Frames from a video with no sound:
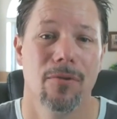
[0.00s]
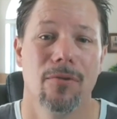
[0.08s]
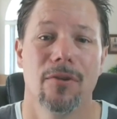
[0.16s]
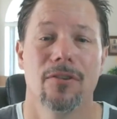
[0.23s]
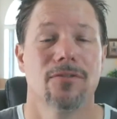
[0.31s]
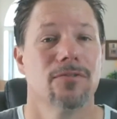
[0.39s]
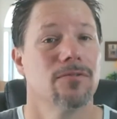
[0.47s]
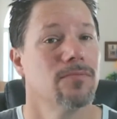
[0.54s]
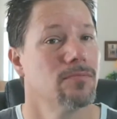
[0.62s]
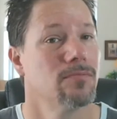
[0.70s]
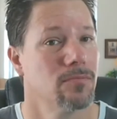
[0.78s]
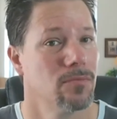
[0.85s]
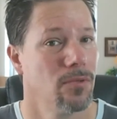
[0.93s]
would have
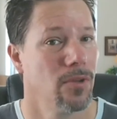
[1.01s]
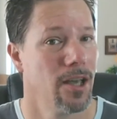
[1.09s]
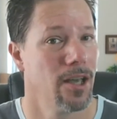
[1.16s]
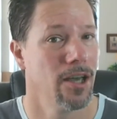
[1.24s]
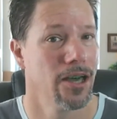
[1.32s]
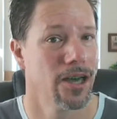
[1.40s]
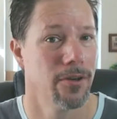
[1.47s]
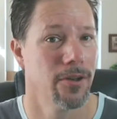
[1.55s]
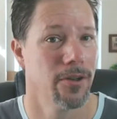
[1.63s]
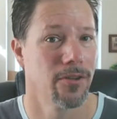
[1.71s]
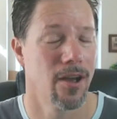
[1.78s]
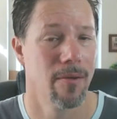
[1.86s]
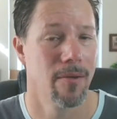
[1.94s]
labeled her
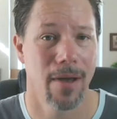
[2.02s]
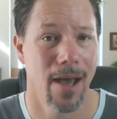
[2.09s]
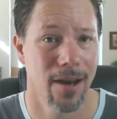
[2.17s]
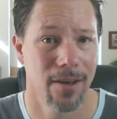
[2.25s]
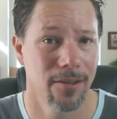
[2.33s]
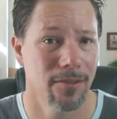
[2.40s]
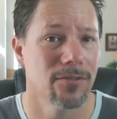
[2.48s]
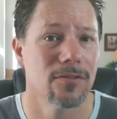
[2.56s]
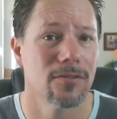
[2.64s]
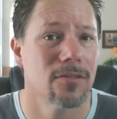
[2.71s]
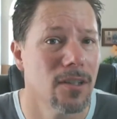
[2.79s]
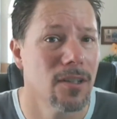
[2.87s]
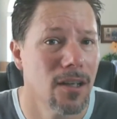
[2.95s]
as combative,
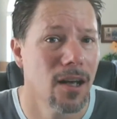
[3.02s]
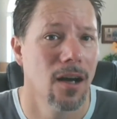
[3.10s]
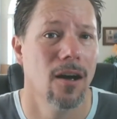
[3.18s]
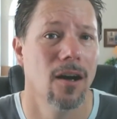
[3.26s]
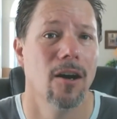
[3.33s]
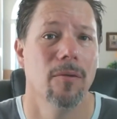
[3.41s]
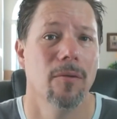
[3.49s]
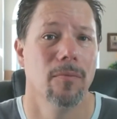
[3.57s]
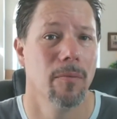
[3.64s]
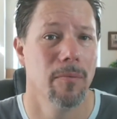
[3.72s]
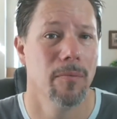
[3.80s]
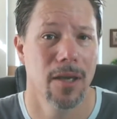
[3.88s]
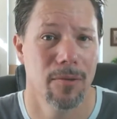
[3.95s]
um,
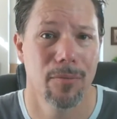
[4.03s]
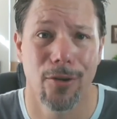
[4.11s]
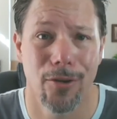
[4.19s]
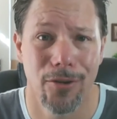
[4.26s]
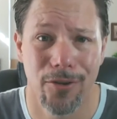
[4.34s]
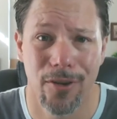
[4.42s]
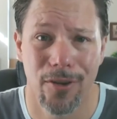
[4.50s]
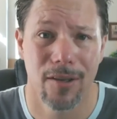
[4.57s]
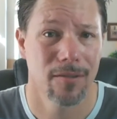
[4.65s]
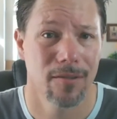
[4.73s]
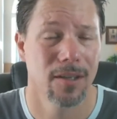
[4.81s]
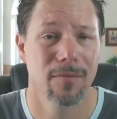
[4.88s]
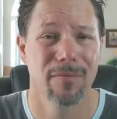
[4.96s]
mean person,
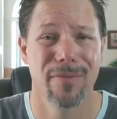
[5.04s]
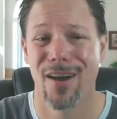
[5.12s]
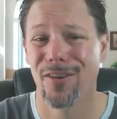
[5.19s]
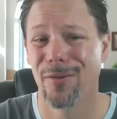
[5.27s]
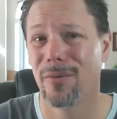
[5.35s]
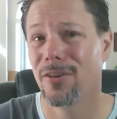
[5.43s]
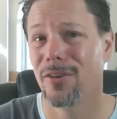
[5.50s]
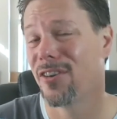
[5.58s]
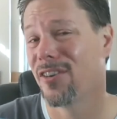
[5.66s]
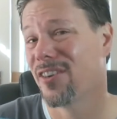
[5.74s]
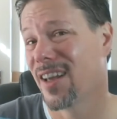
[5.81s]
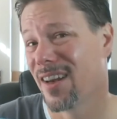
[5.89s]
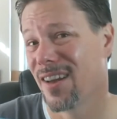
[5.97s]
and, and possibly turned
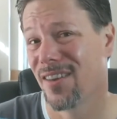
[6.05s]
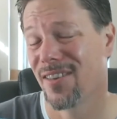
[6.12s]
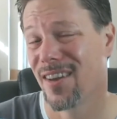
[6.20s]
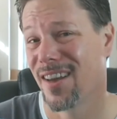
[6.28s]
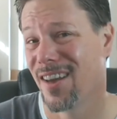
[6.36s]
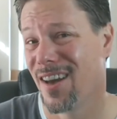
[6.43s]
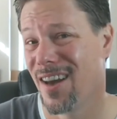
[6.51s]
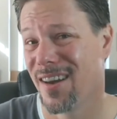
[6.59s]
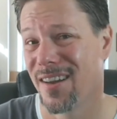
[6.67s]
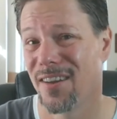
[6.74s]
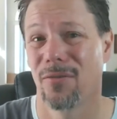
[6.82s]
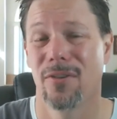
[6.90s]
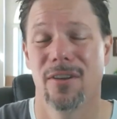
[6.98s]
to
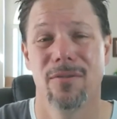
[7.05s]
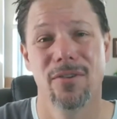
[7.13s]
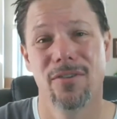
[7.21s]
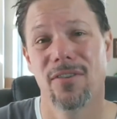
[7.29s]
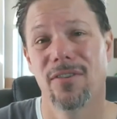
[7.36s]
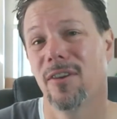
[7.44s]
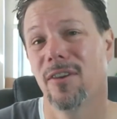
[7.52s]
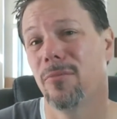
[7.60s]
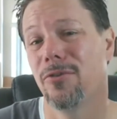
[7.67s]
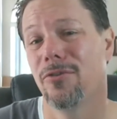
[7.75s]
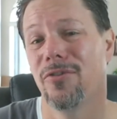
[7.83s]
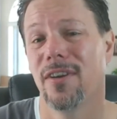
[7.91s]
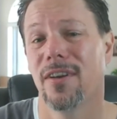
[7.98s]
antipsychotics when it was a
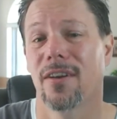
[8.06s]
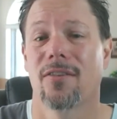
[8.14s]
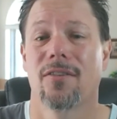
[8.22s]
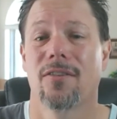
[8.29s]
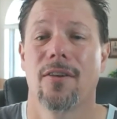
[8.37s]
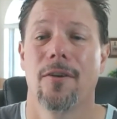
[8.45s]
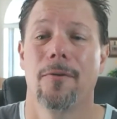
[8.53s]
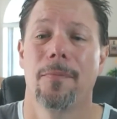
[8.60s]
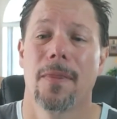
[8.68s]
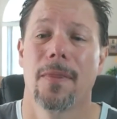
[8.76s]
simple fix. So,